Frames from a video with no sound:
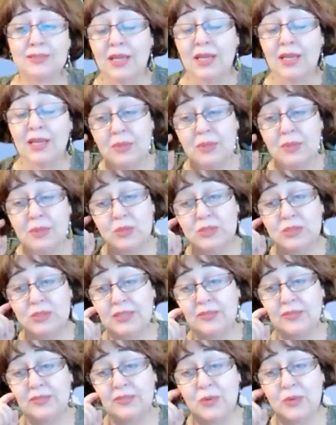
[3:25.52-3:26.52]
Because
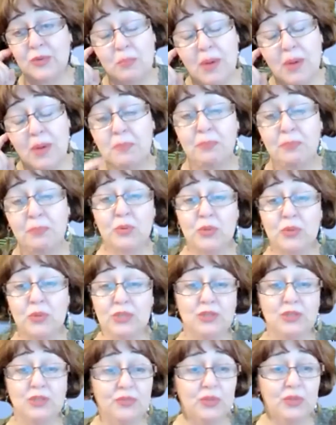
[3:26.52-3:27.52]
from my point
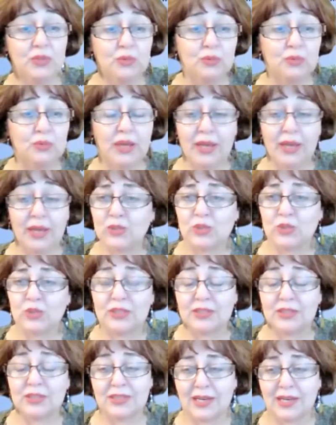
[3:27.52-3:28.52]
of view, actually
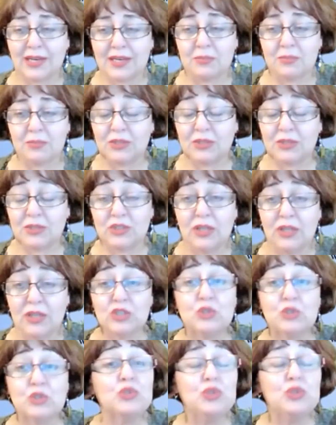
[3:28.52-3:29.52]
retirement
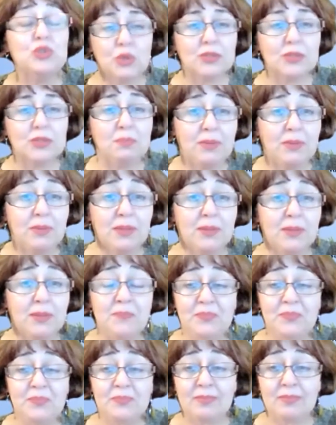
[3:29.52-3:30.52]
should not be
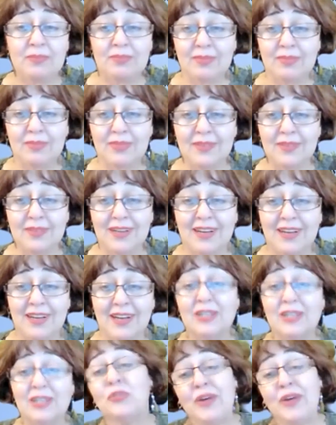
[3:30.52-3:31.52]

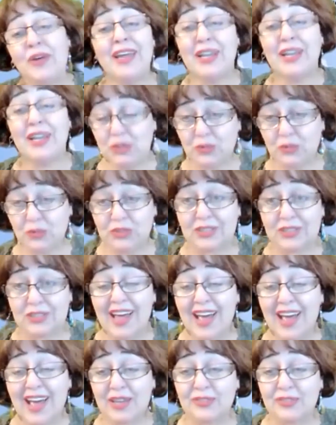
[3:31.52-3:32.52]
kind of end of the
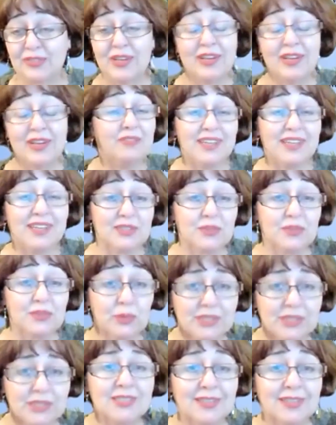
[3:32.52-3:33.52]
life, vice
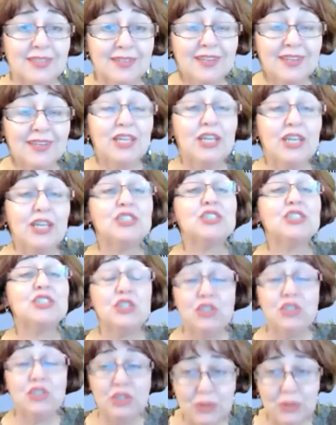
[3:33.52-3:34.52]
versa. It's a
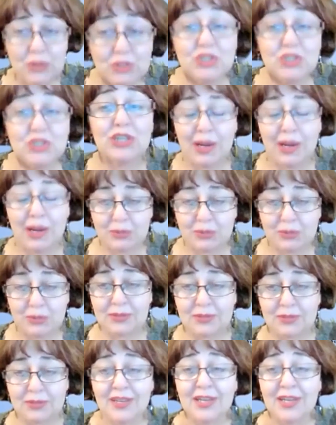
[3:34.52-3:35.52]
new
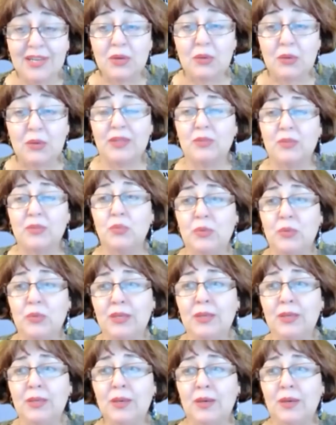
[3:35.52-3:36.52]
chapter when
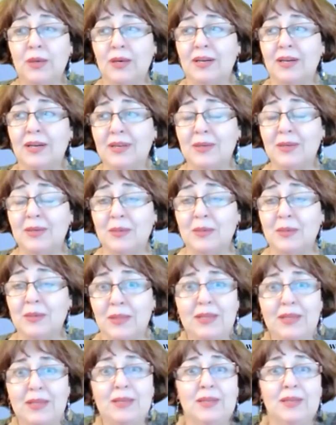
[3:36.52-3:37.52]
we
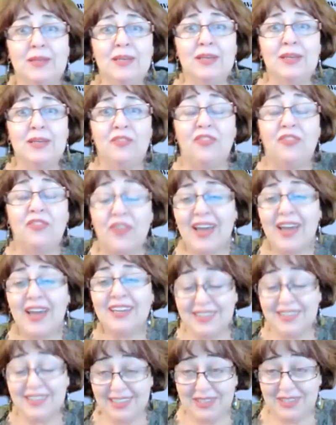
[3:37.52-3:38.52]

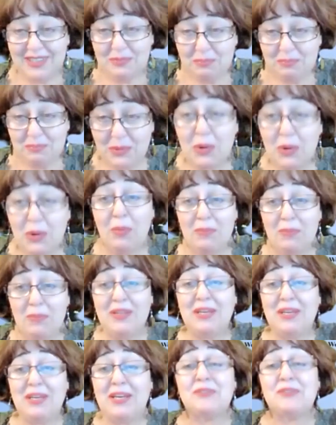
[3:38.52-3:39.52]
finally probably
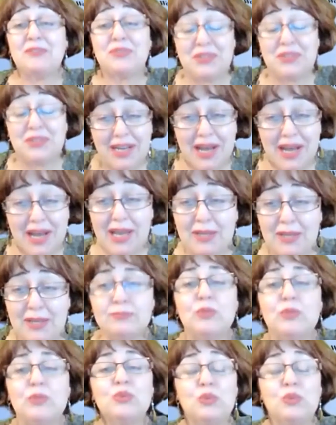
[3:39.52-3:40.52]
have time
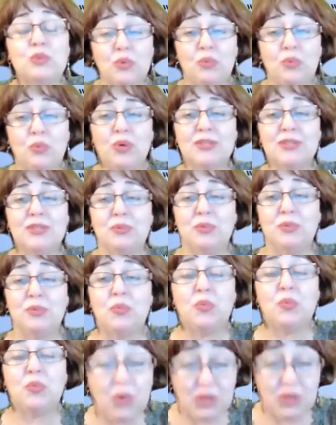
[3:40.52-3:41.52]
to do what we
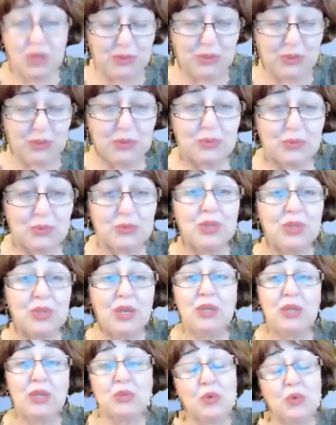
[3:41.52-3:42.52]
want to do,
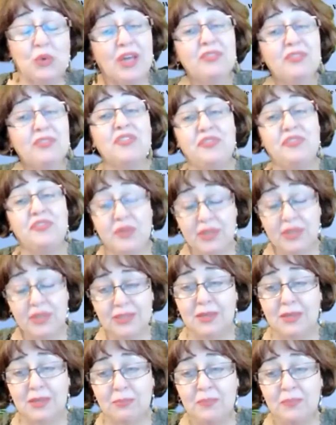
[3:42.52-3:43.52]
to have a
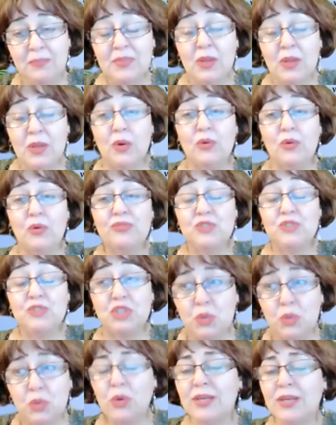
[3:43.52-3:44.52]
freedom of
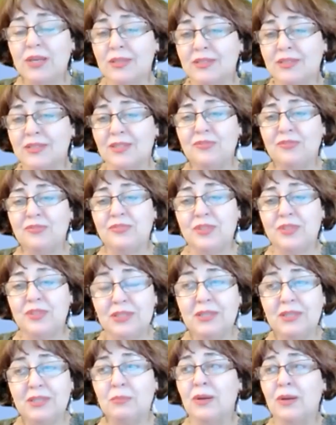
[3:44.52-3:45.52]
choice and
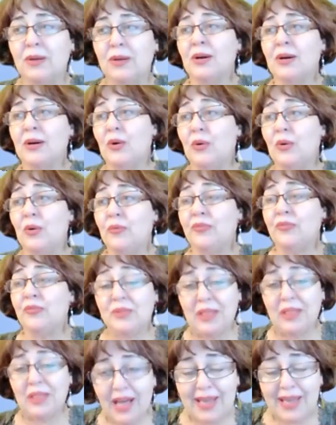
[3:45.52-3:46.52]
freedom of
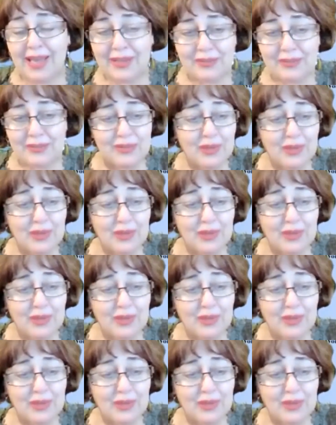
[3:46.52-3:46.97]
life,